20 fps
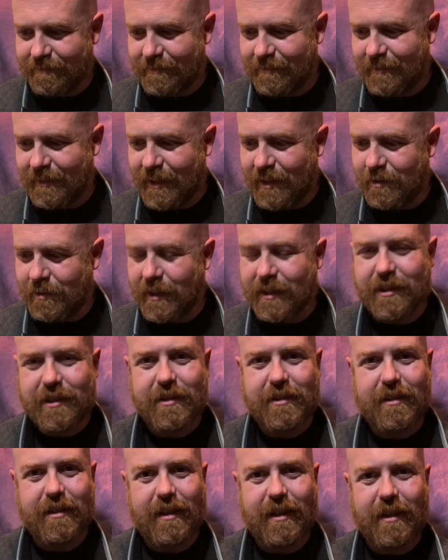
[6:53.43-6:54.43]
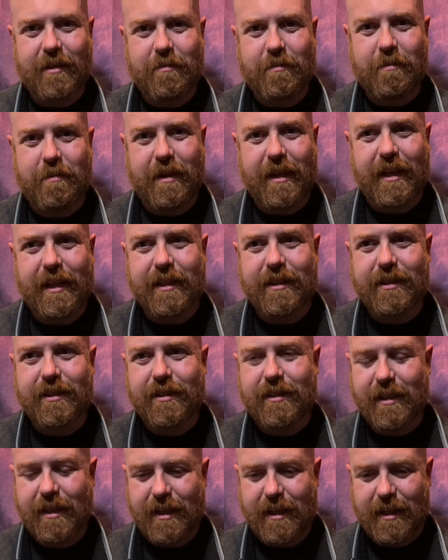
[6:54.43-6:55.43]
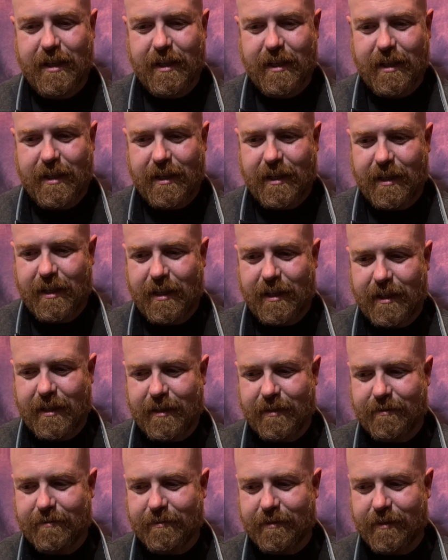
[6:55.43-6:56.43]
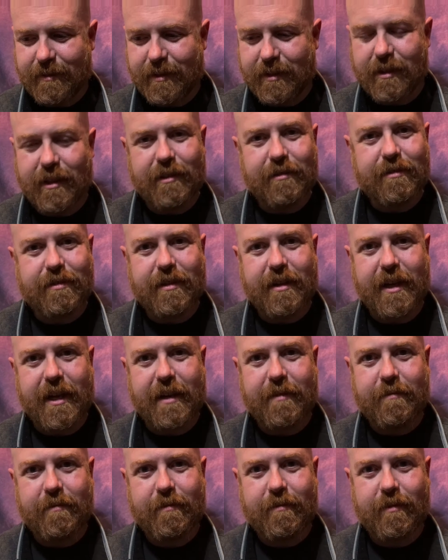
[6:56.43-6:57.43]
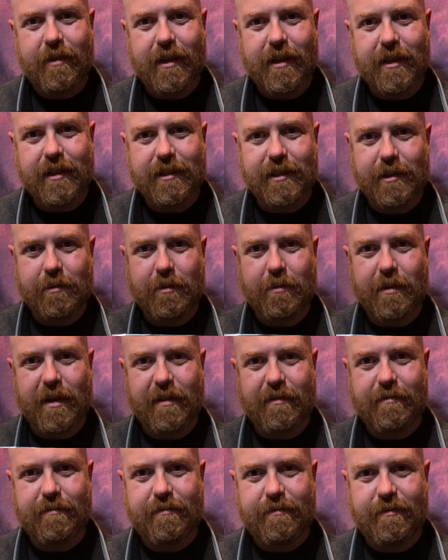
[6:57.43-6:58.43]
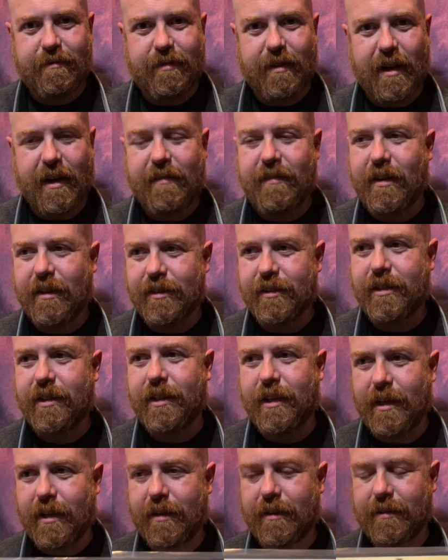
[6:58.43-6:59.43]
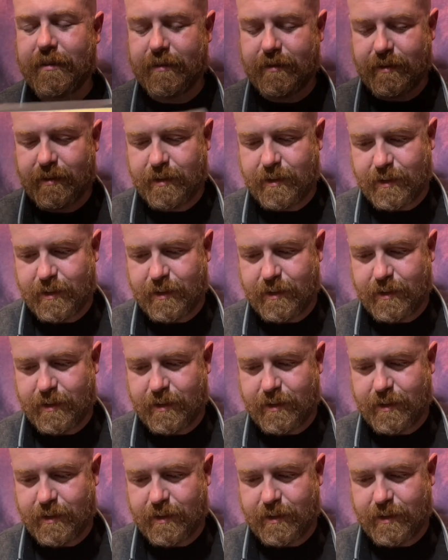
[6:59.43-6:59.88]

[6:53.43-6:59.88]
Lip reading: rest in peace, Glenn Frey. We lost him about 5 years ago. So,